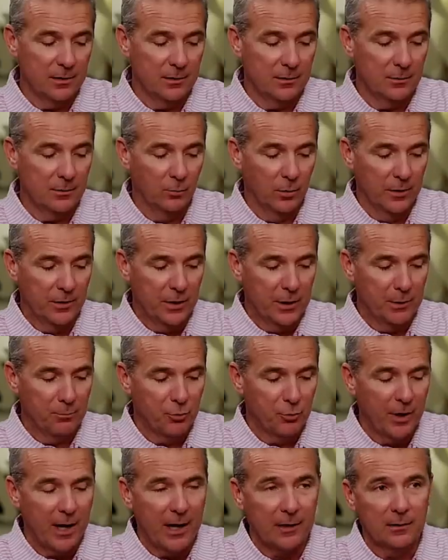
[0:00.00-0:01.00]
What's the
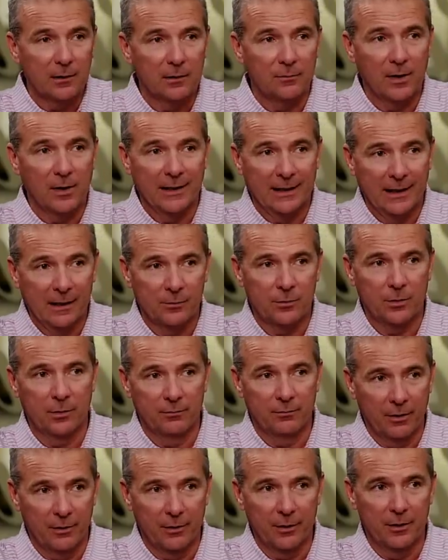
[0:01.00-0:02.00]
objective against a
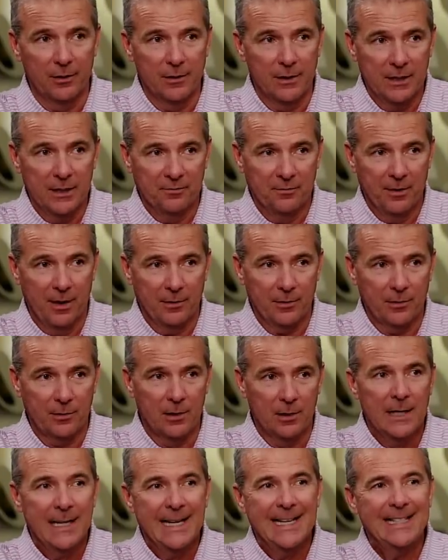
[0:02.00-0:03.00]
very good defense?
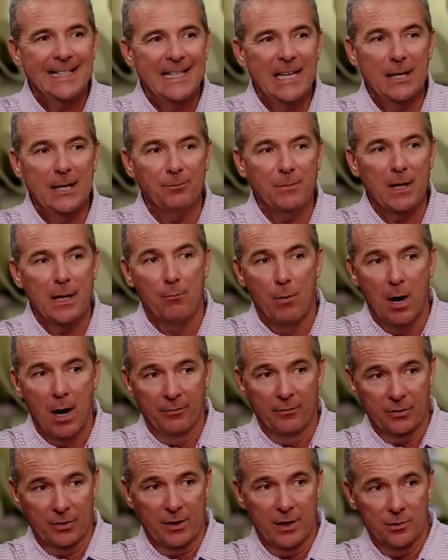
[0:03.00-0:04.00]
Keep them
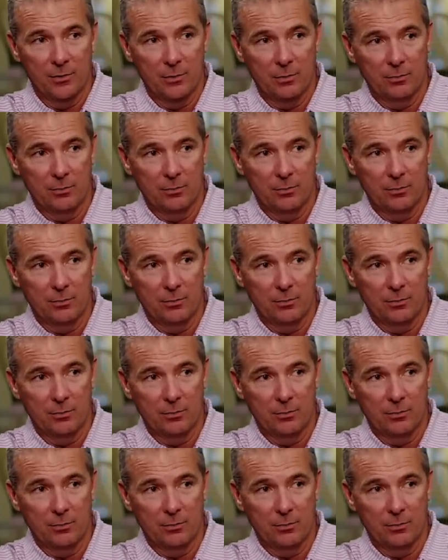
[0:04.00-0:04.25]
off schedule.